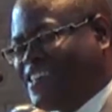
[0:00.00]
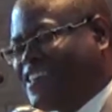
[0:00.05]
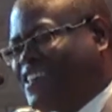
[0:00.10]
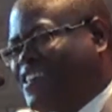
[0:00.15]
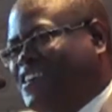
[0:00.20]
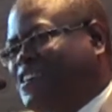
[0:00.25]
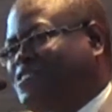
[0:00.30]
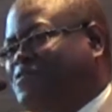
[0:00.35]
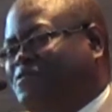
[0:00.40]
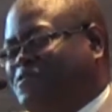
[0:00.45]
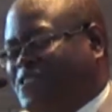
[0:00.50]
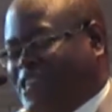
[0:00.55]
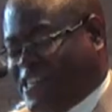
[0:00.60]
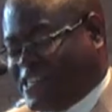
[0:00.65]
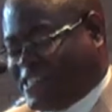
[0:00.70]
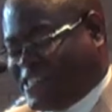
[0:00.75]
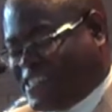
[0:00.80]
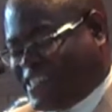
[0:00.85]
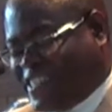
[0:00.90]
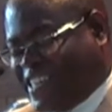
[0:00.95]
can
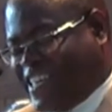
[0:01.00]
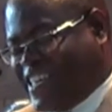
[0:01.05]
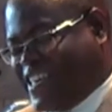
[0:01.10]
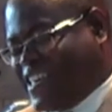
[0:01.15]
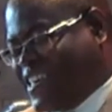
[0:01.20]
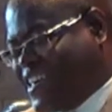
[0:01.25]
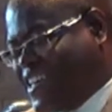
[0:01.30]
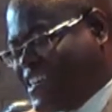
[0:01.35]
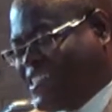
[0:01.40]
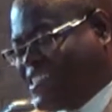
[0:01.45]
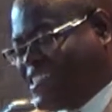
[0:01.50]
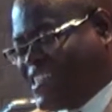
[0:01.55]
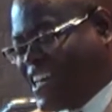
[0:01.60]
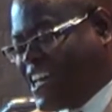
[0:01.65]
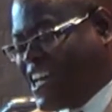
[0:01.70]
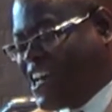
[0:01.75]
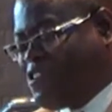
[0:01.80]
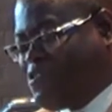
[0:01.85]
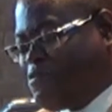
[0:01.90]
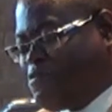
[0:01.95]
face a
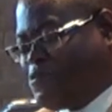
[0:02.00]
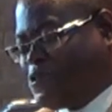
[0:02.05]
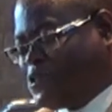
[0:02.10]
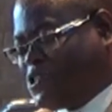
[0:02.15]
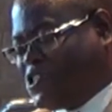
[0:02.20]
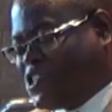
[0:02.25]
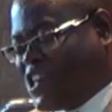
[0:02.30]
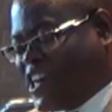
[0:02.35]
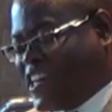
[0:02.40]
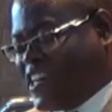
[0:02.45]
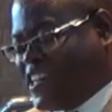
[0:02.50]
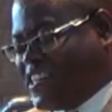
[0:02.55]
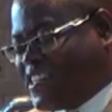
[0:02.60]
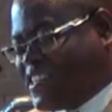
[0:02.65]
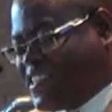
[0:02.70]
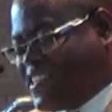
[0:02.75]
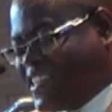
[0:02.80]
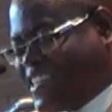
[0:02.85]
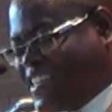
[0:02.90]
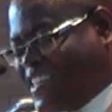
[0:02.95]
10 foot
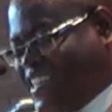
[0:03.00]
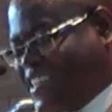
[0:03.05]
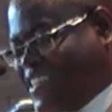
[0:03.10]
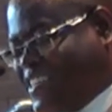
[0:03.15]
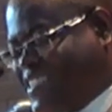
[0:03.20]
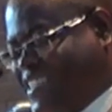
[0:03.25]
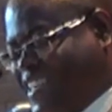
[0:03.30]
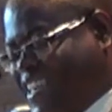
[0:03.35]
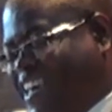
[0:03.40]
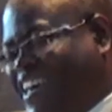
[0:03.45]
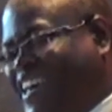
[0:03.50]
giant that has